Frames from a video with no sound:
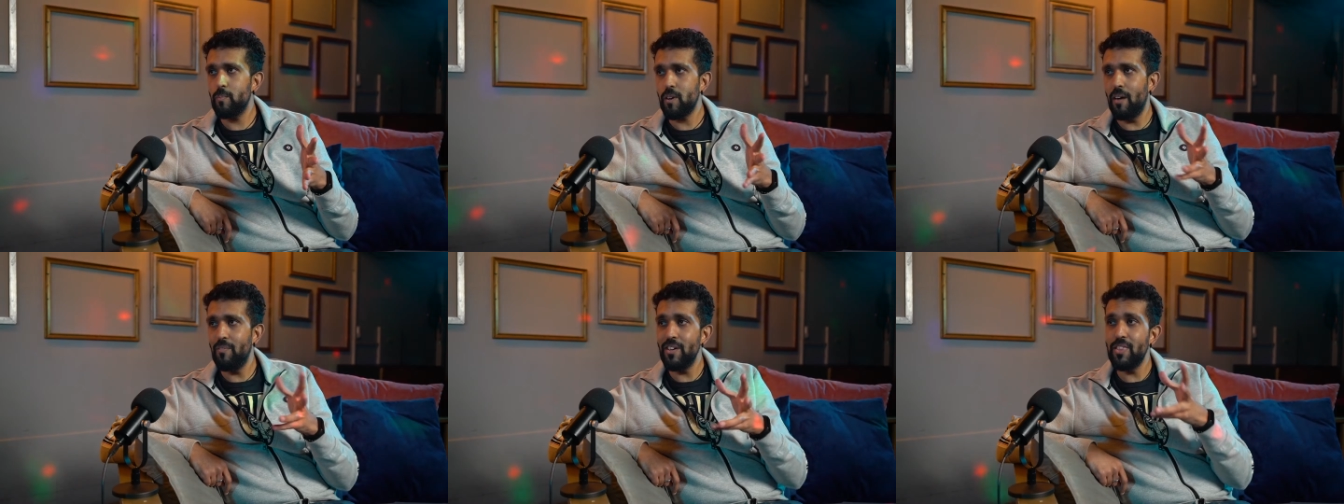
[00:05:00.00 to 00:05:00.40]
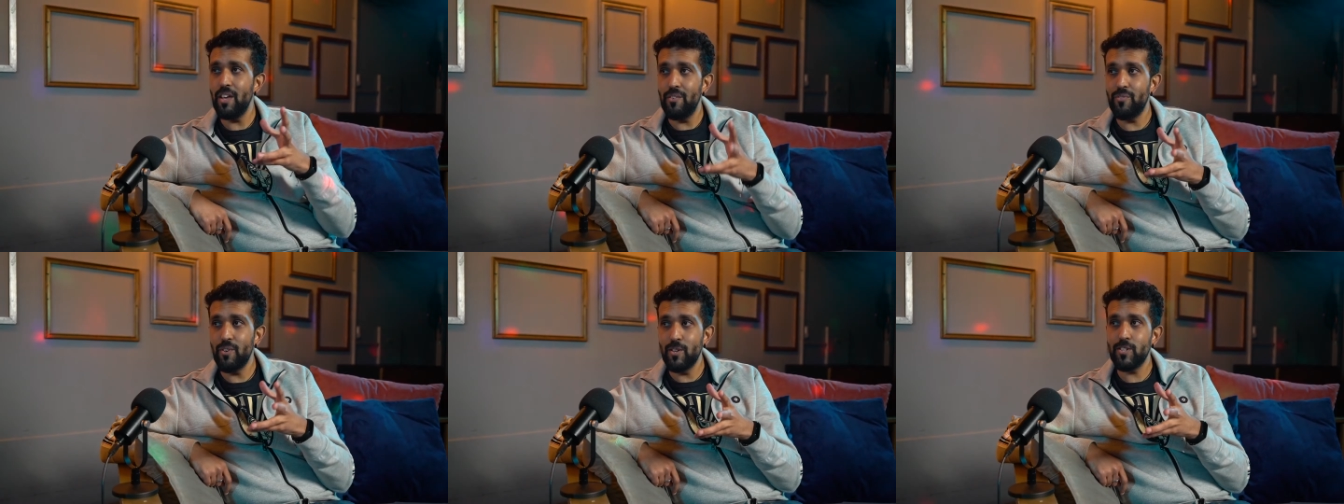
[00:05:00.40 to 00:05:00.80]
I've had that a
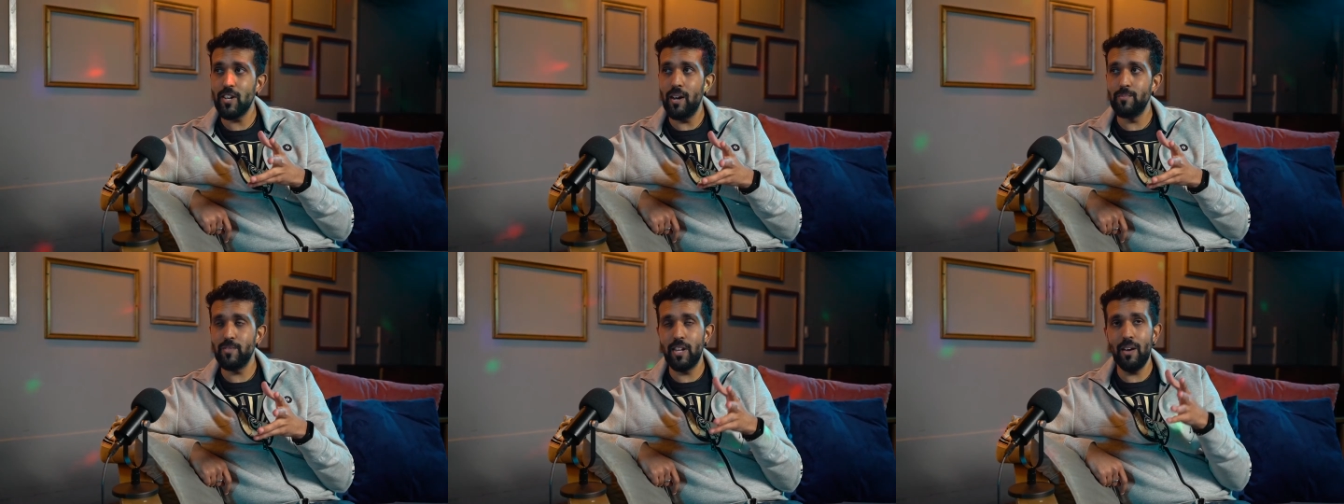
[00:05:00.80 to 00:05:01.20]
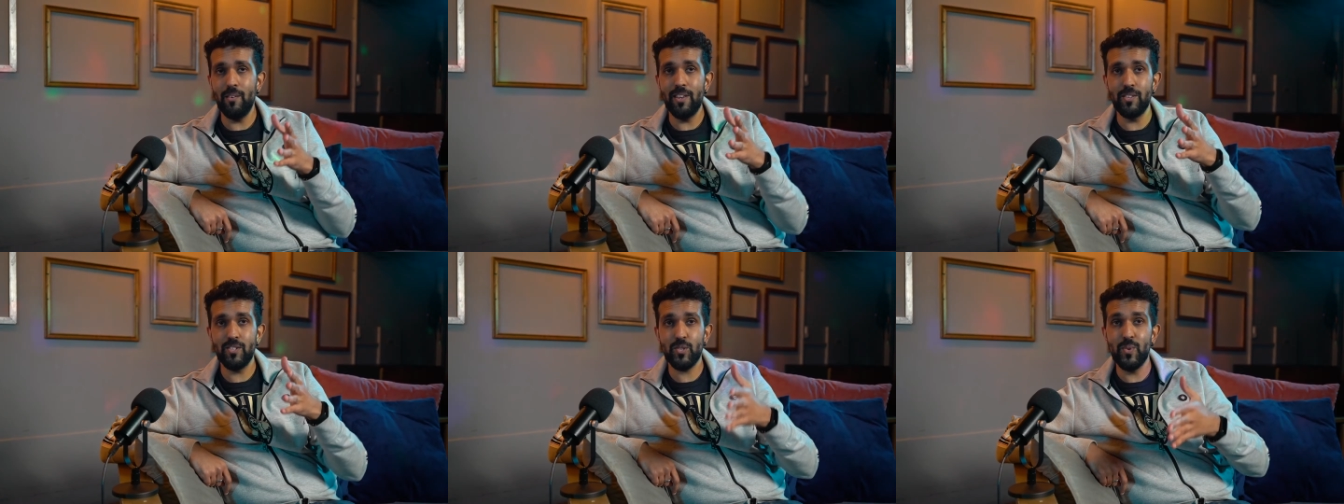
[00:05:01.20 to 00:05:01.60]
few times, and I've
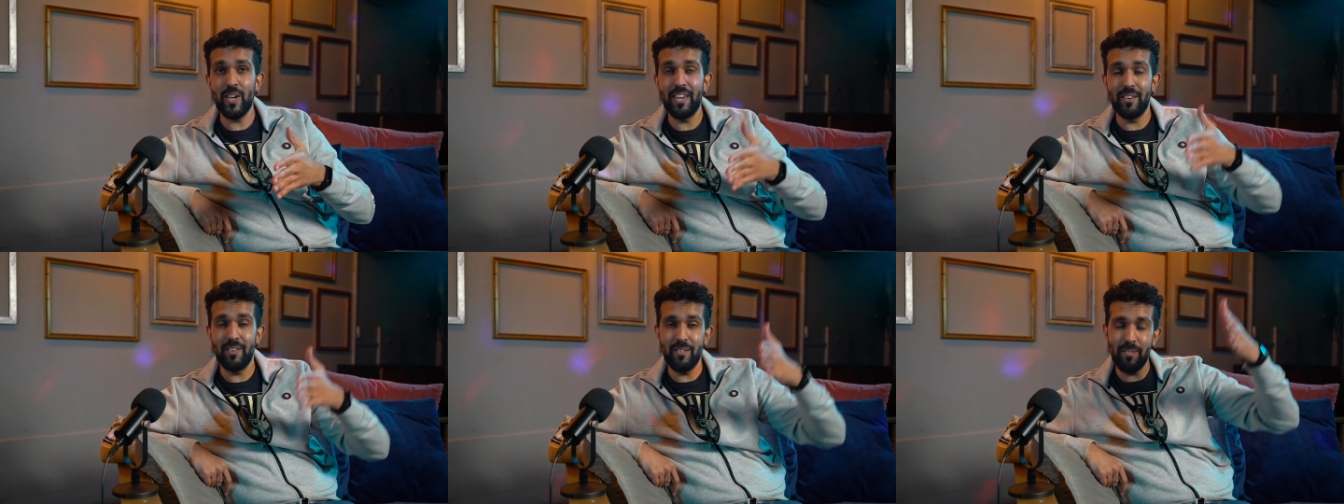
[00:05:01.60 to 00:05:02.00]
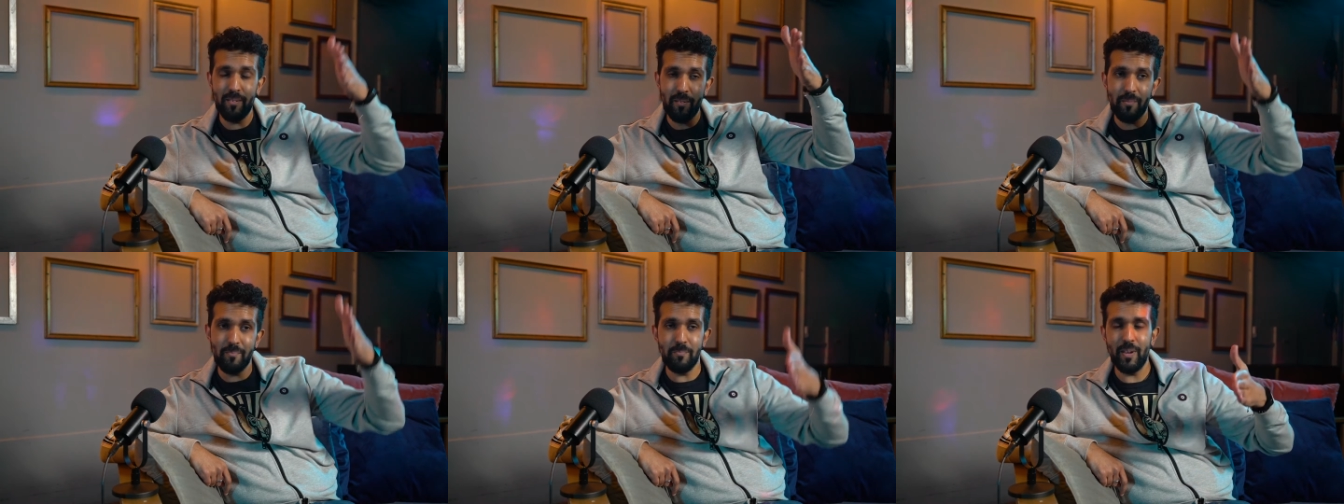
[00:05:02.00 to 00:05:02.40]
had a screen
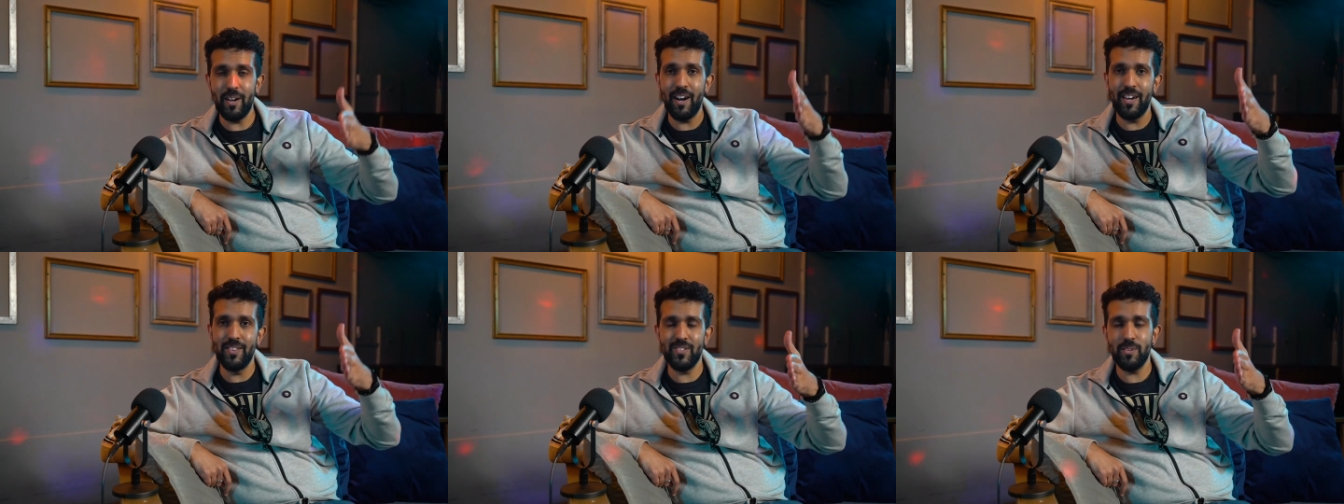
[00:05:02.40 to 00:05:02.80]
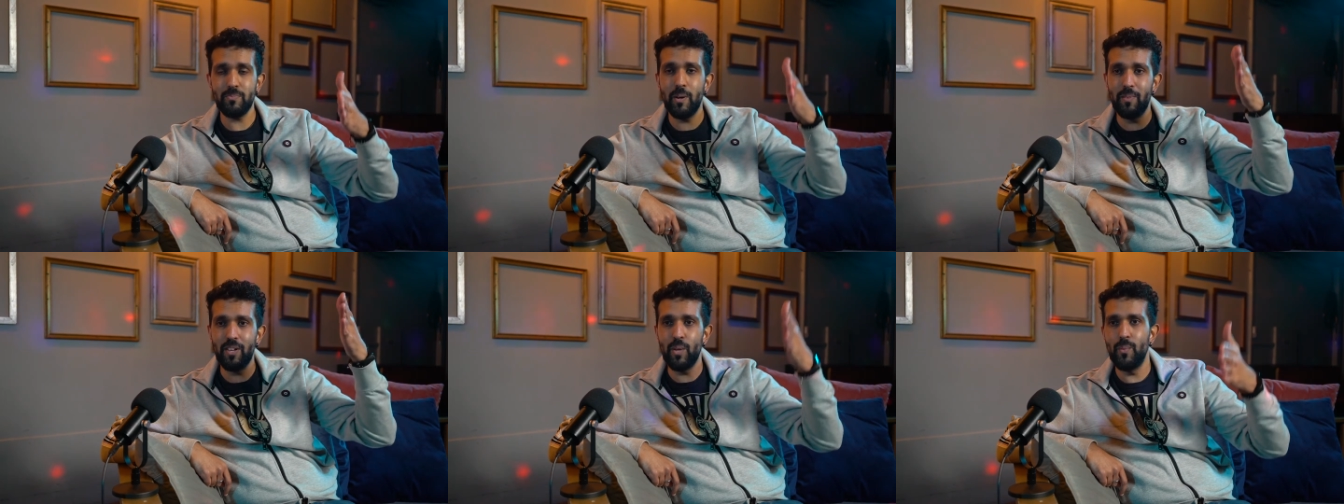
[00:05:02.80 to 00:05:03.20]
behind. So that's
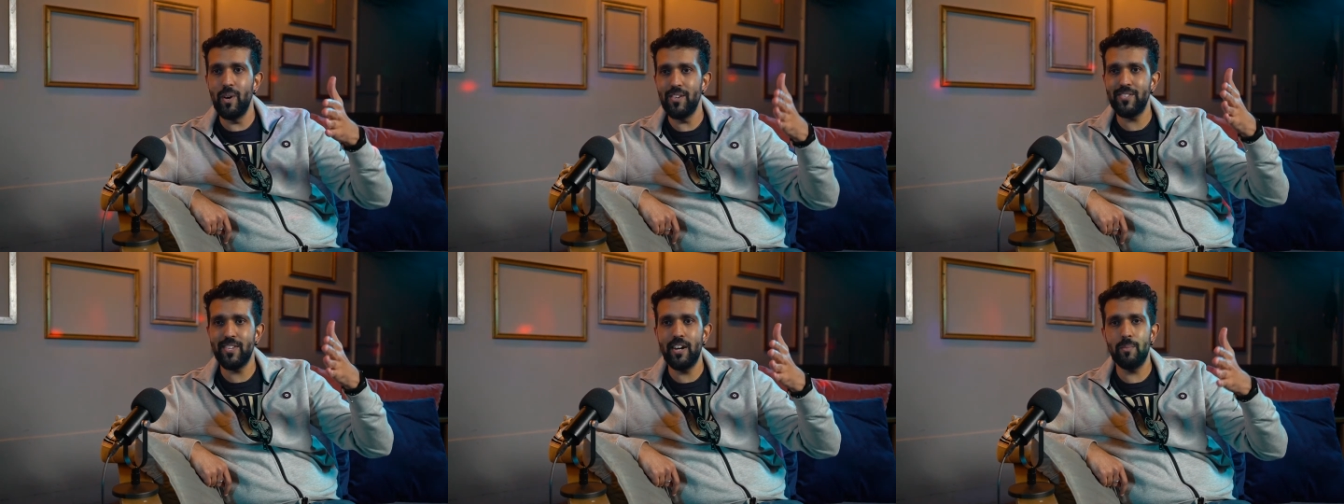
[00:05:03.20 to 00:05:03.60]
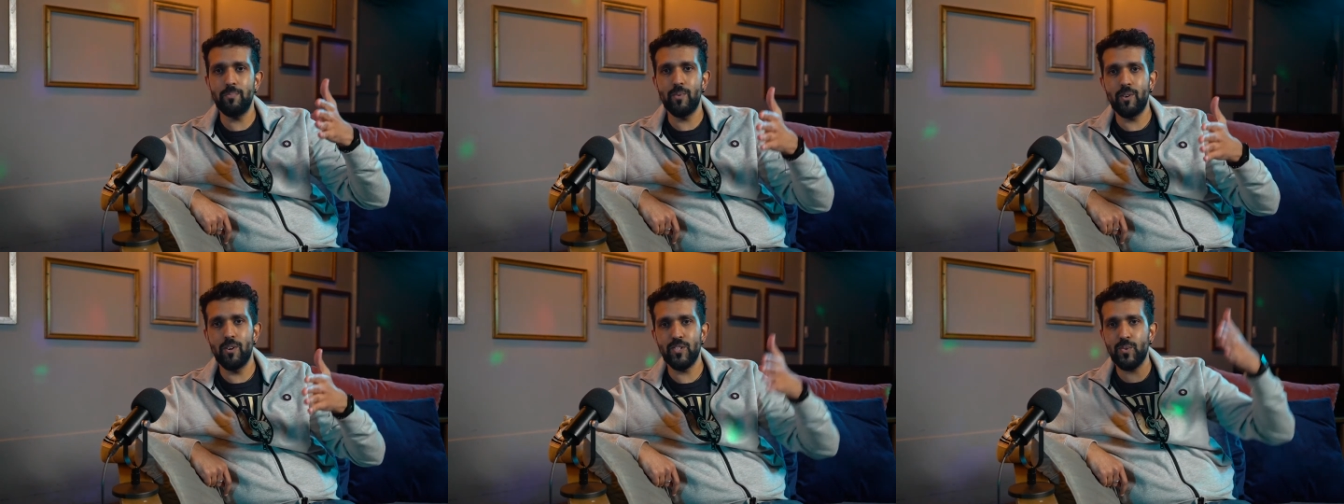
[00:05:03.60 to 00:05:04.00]
probably the worst setup.
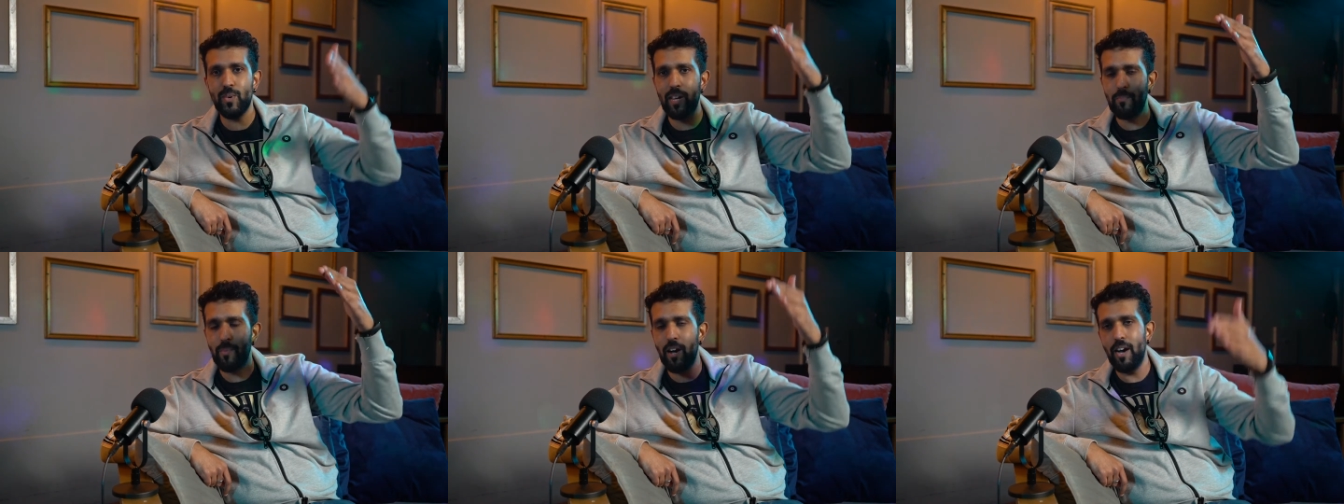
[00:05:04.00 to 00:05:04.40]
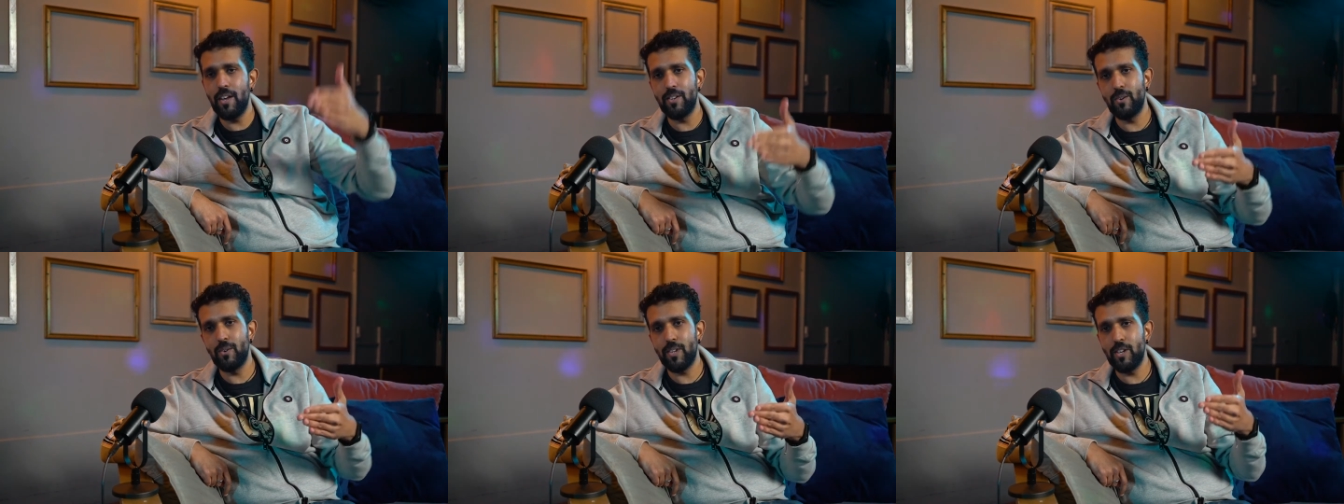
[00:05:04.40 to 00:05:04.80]
You've got a screen
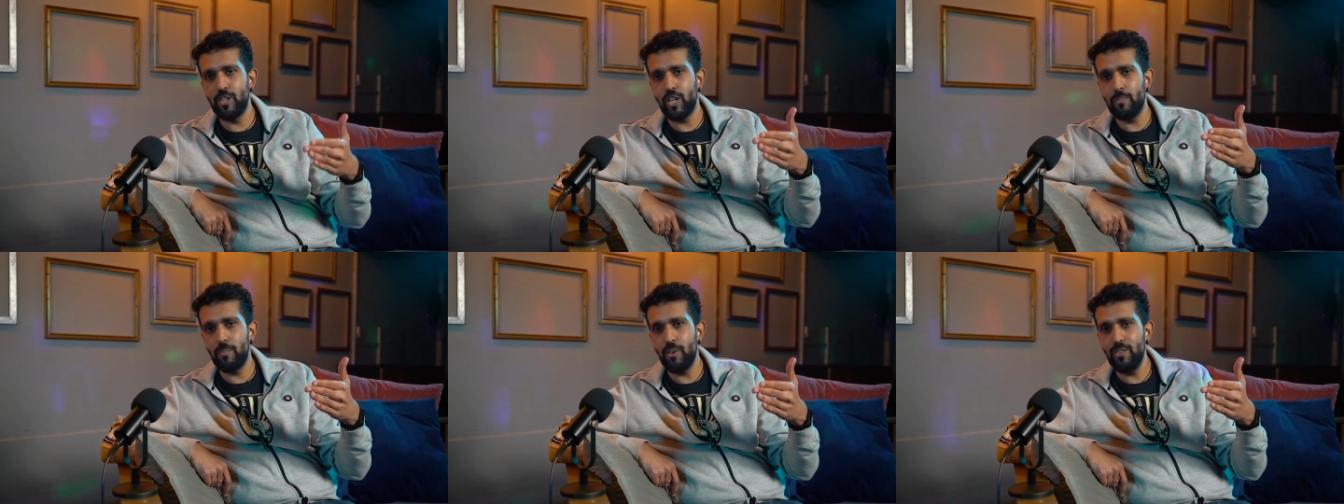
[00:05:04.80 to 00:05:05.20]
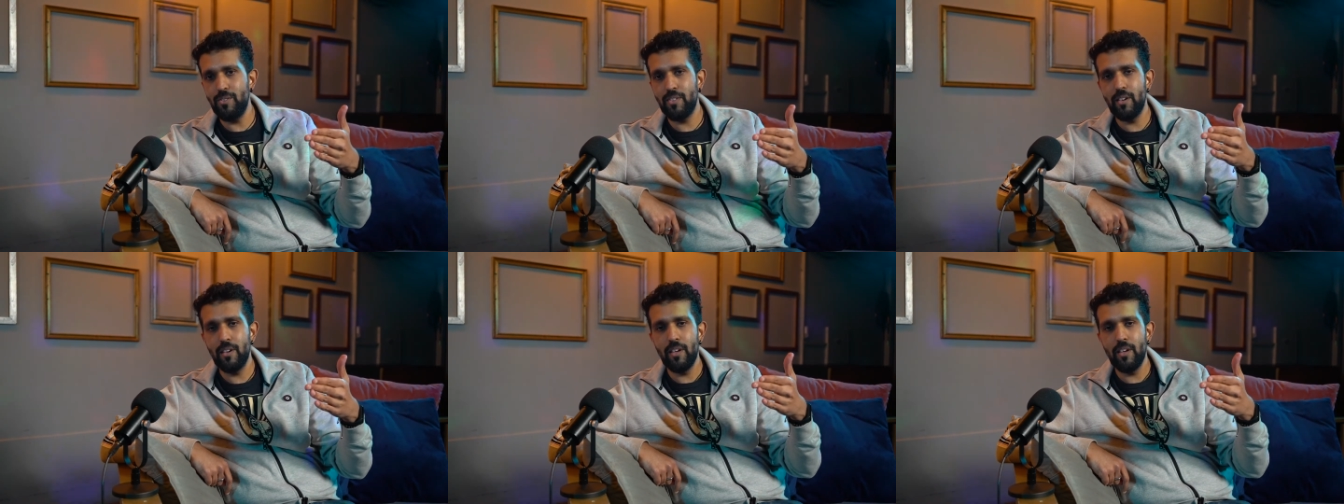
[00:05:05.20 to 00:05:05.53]
behind your DJ booth,